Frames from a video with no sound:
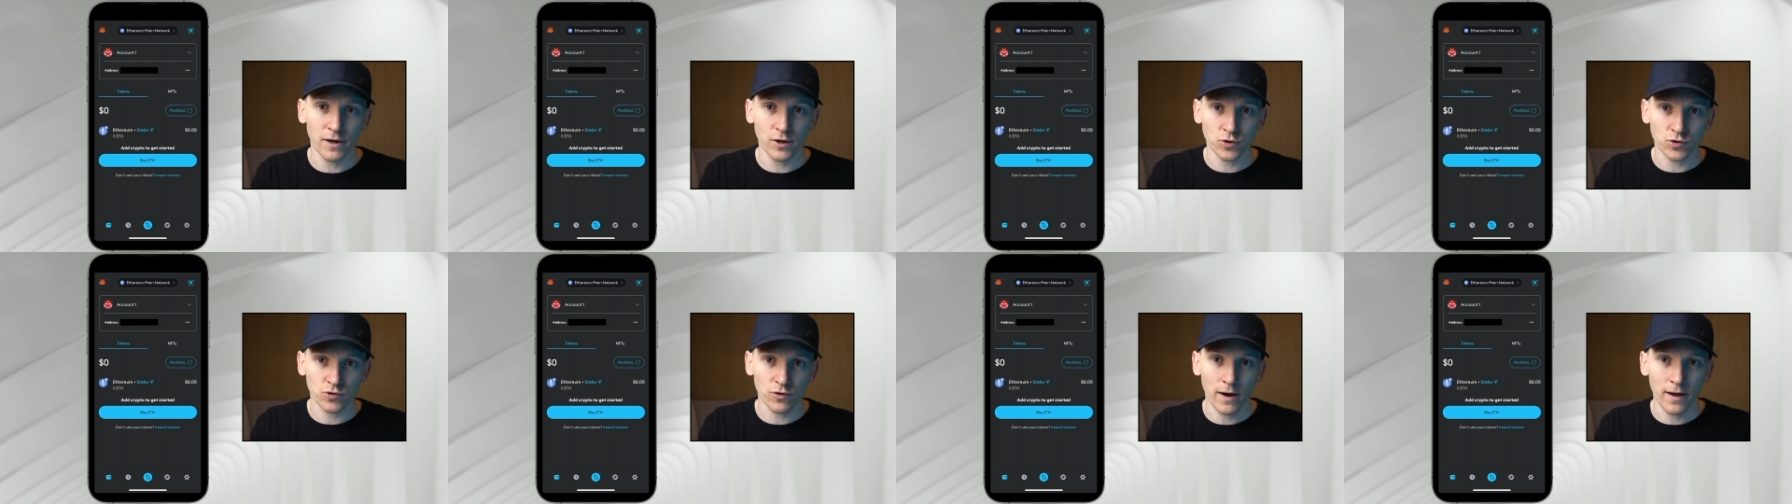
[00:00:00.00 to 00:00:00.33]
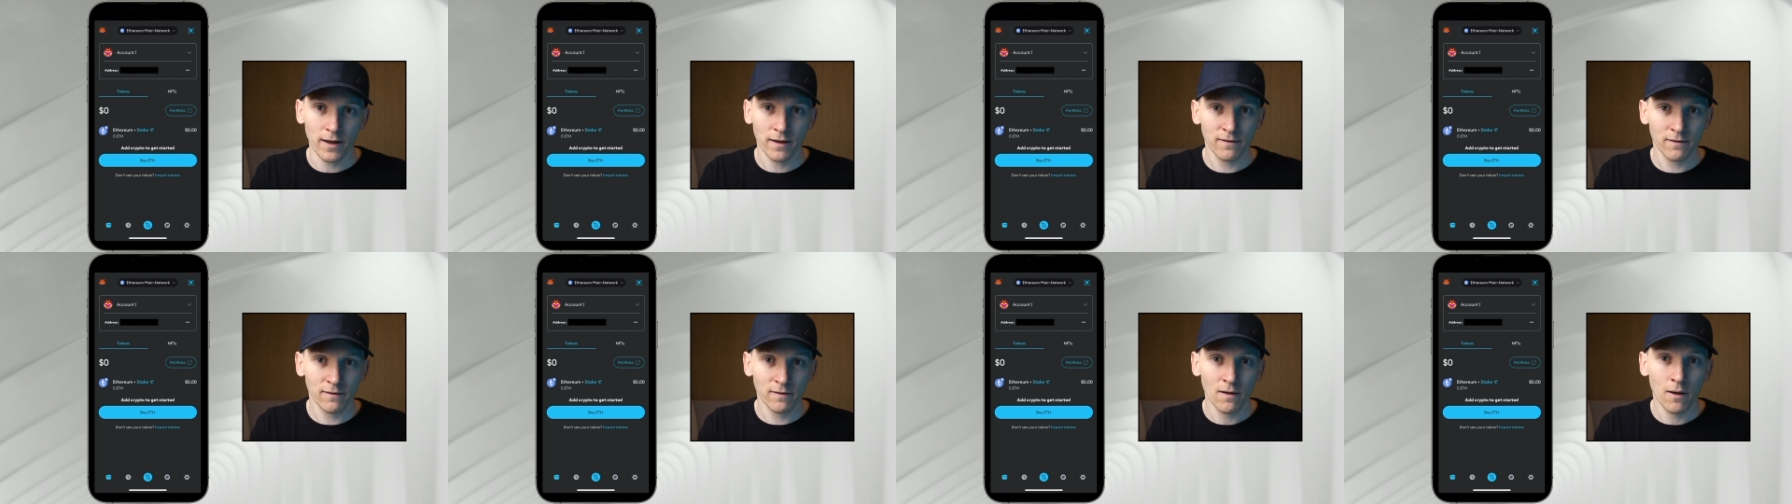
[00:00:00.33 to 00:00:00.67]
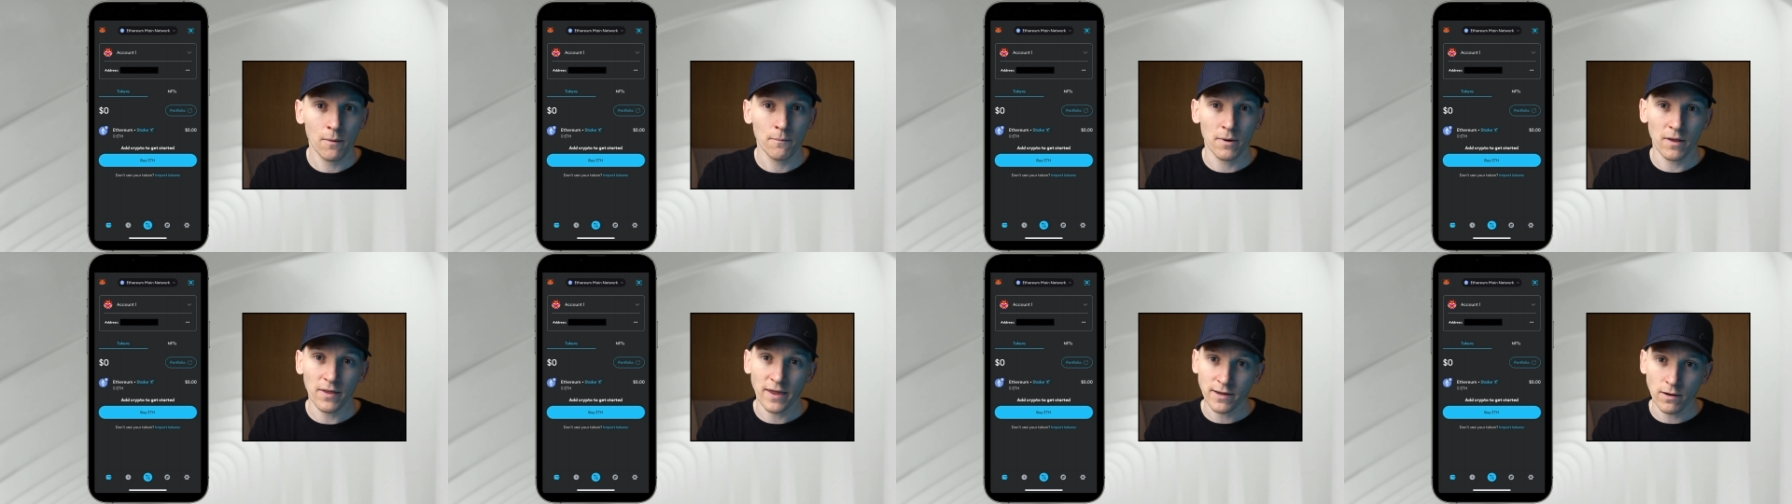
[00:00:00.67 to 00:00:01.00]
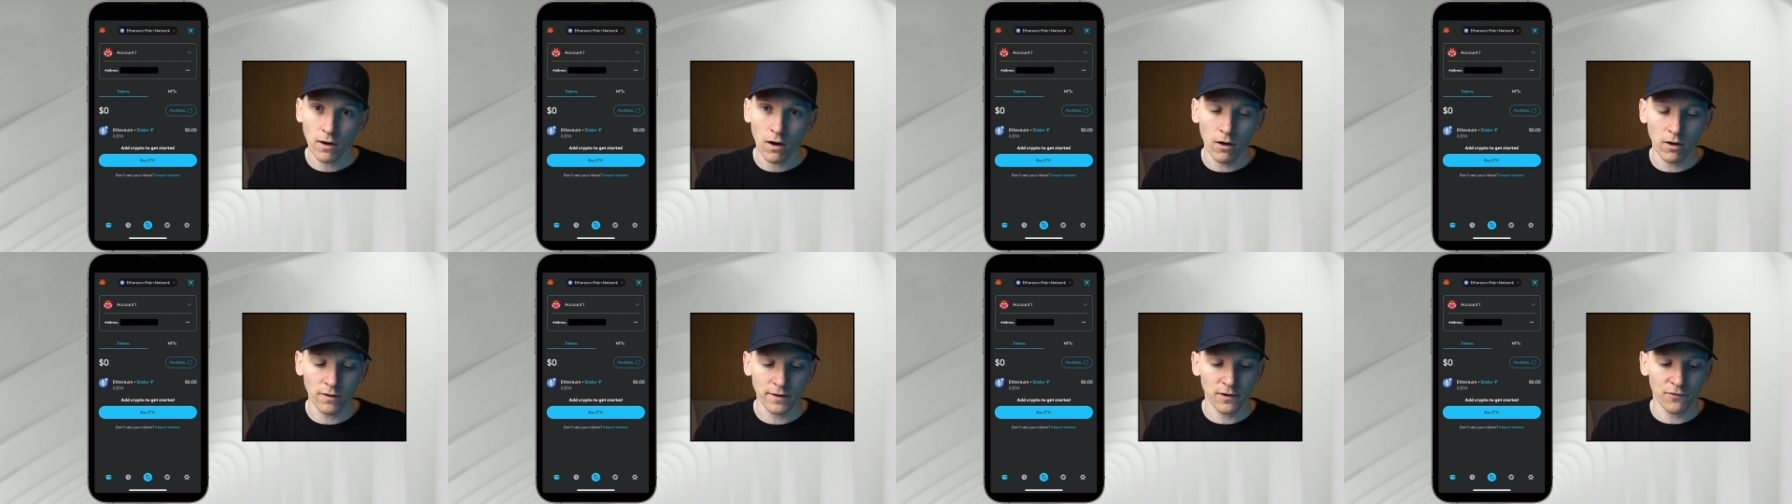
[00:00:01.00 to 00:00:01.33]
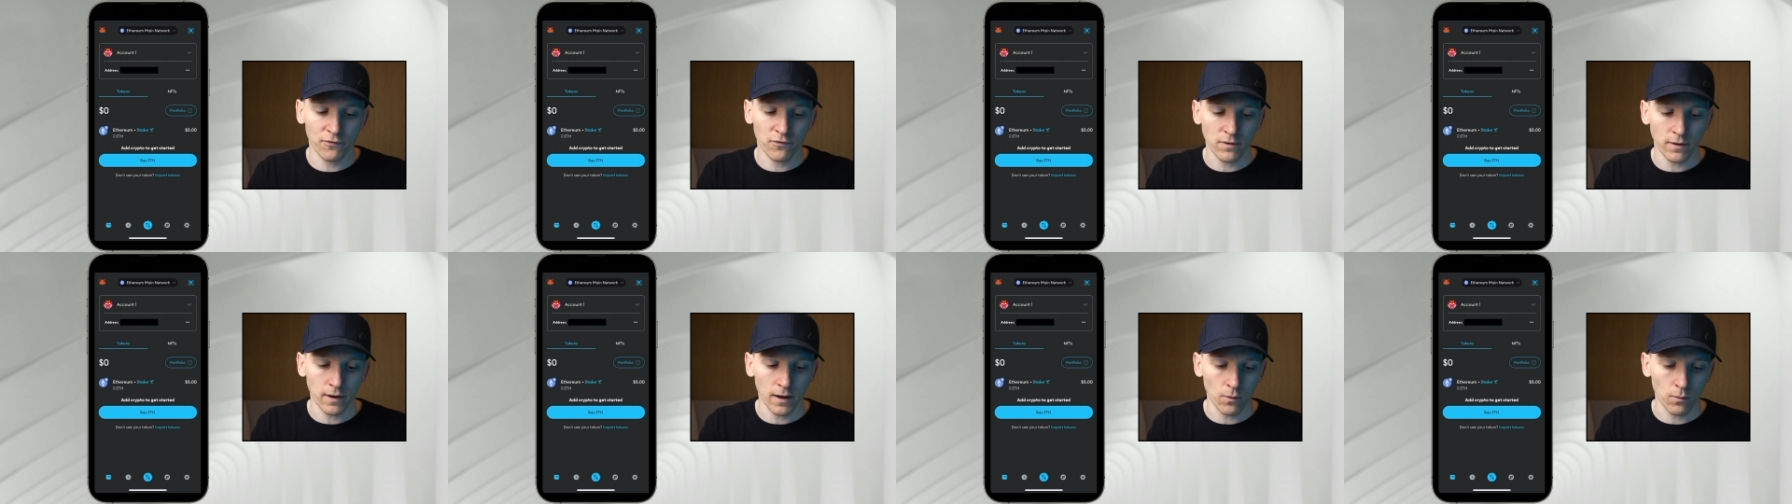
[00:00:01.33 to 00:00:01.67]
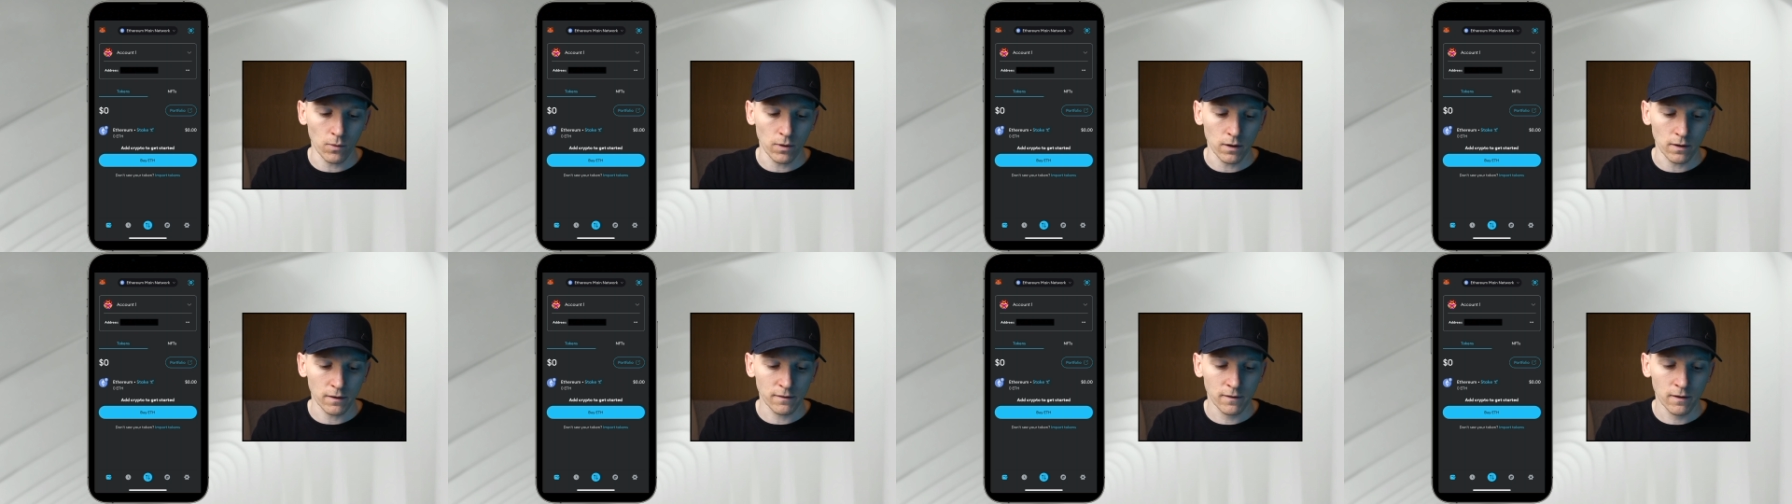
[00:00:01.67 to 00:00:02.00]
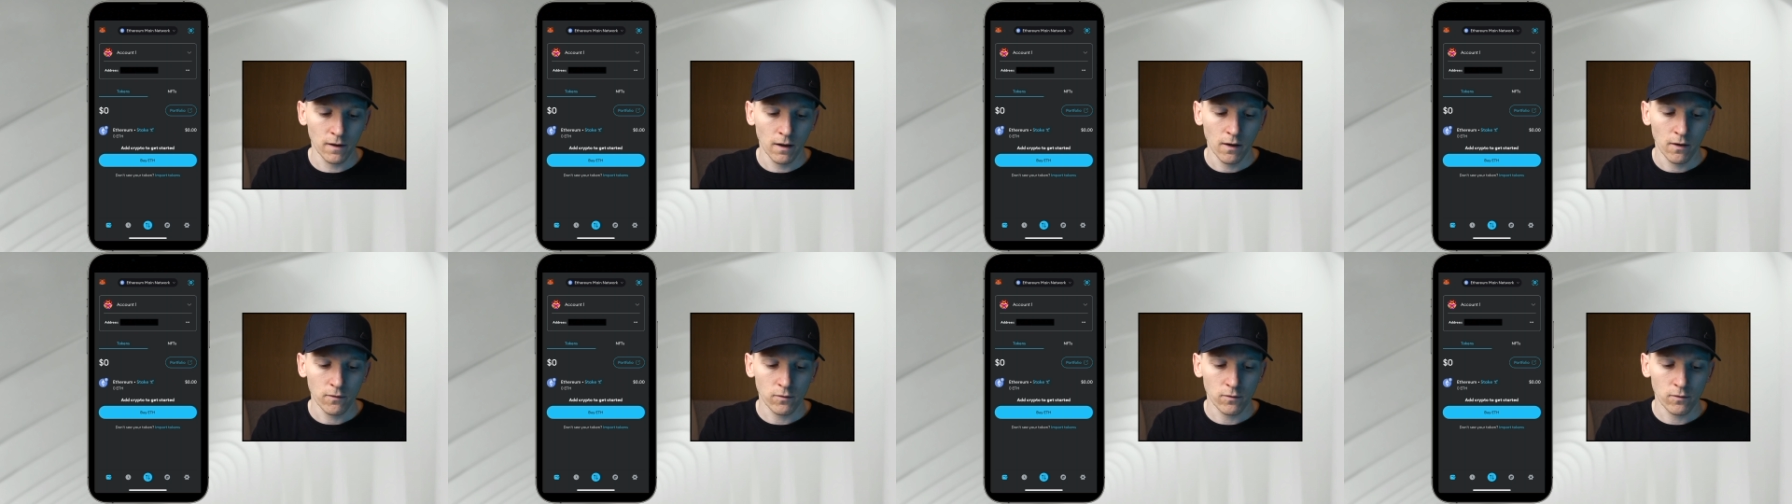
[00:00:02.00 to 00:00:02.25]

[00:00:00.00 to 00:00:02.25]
address, but they are different networks.